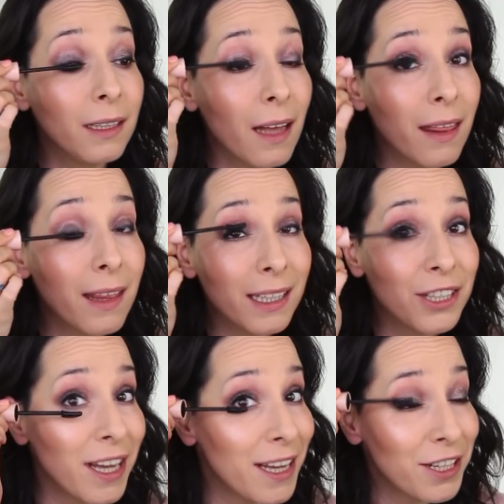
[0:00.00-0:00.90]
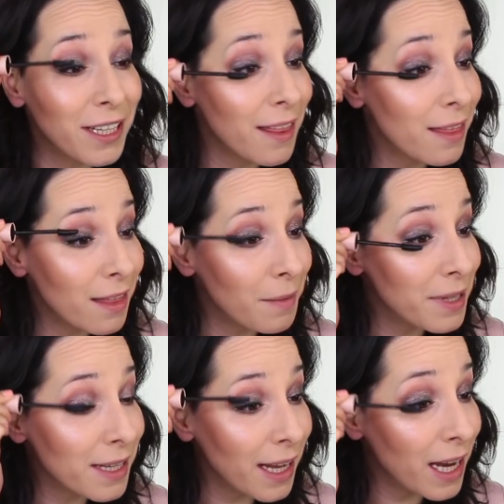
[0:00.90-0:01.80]
Nothing changed in the
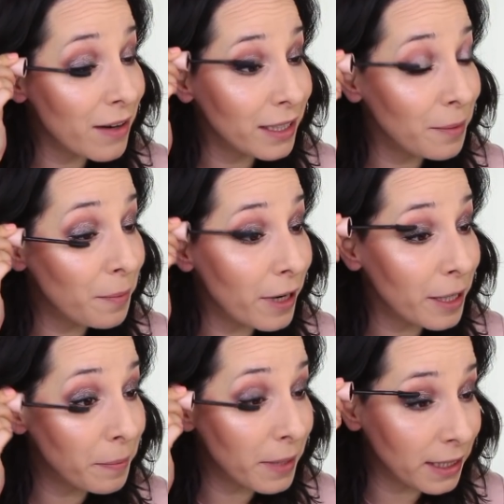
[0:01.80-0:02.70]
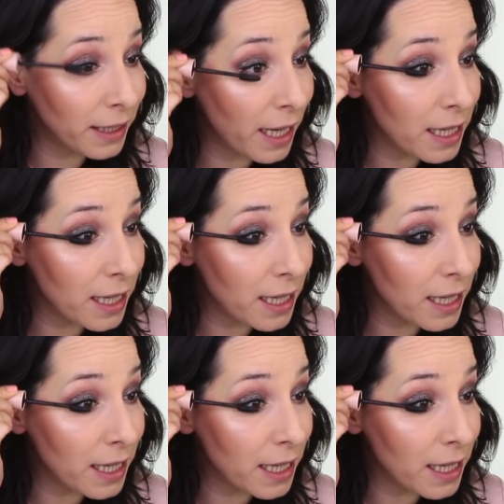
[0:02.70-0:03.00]
mascara department.